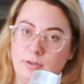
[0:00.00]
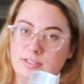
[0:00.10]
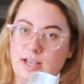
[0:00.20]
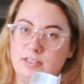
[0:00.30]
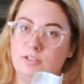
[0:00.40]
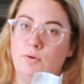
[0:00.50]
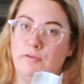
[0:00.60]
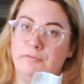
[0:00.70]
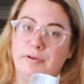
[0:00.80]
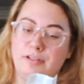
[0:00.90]
what size you
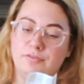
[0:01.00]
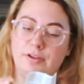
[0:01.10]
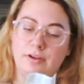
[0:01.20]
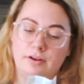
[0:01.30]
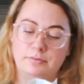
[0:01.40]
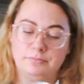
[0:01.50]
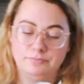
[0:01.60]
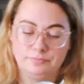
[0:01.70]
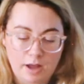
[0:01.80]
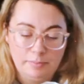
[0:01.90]
want for each finger.
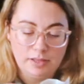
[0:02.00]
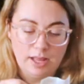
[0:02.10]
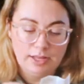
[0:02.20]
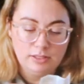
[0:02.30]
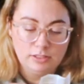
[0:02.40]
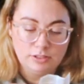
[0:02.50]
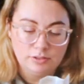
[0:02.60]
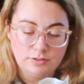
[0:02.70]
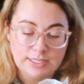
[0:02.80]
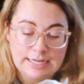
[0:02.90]
Apply
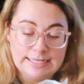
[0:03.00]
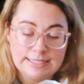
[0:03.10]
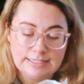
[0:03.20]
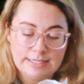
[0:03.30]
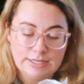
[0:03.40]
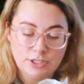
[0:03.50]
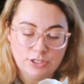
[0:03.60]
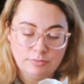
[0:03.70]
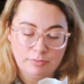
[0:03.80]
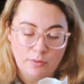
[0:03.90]
glue to
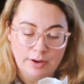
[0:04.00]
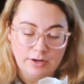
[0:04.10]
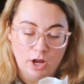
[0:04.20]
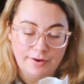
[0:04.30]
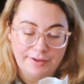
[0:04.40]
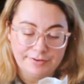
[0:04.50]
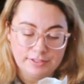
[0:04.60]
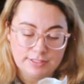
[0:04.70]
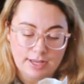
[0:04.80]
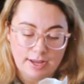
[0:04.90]
indentation point on
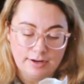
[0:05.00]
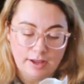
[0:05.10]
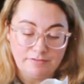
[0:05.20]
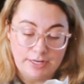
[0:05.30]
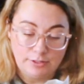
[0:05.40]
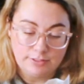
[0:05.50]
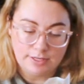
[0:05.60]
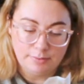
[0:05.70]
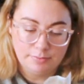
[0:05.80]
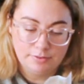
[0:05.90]
underside of nail
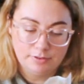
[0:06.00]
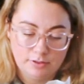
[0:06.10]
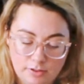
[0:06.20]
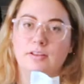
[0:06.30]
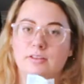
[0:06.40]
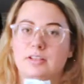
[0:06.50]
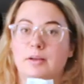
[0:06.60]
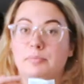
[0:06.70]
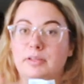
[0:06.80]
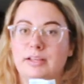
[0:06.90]
tip. It's like
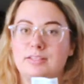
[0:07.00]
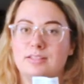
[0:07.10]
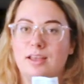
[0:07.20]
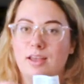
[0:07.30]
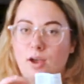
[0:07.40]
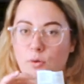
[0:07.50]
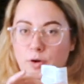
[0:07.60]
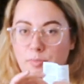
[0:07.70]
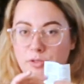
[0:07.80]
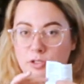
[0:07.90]
a place
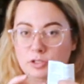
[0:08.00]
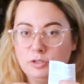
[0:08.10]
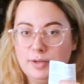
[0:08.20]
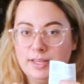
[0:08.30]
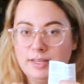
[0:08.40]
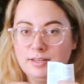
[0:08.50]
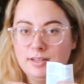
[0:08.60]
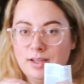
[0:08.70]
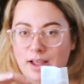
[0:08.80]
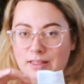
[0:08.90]
where you put the glue in,
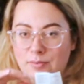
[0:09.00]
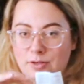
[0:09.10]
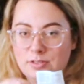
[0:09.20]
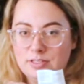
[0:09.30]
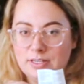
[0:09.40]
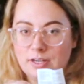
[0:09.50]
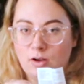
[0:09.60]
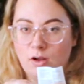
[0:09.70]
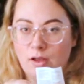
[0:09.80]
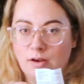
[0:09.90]
and then when you stick
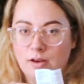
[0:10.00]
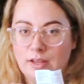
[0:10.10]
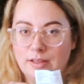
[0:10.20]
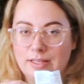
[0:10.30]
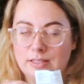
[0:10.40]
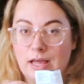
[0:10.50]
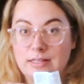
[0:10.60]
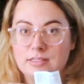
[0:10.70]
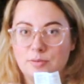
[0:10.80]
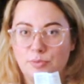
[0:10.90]
it on, it like
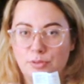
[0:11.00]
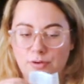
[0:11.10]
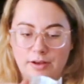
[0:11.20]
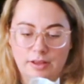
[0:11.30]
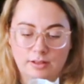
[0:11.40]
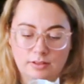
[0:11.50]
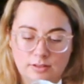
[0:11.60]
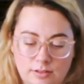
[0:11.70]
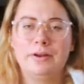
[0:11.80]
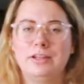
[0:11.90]
lines up with your nail.
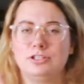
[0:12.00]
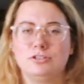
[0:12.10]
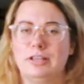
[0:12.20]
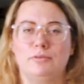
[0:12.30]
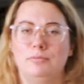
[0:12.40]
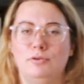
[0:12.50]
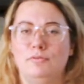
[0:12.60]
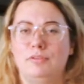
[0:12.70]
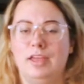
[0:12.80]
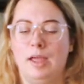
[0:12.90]
Why don't I just like
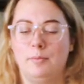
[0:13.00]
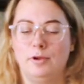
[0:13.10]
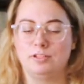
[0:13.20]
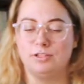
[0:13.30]
move the camera